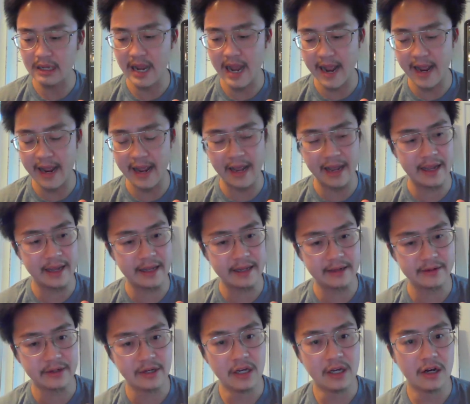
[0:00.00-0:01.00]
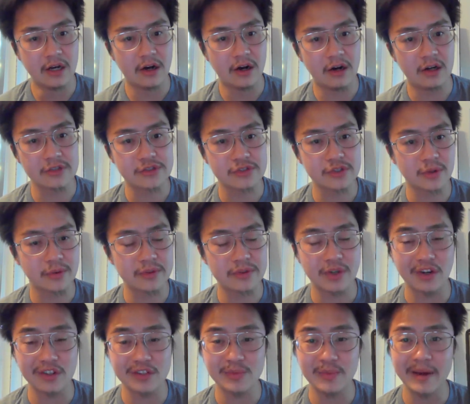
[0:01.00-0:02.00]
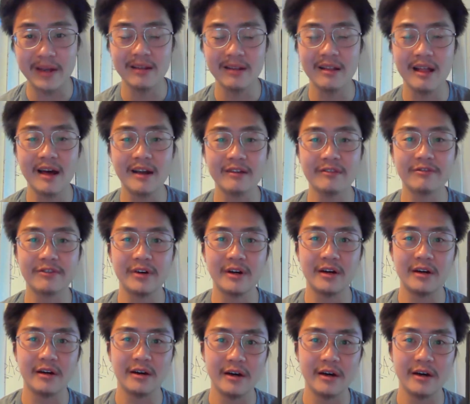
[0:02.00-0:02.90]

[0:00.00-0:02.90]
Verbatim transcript: and also it talks about a lot of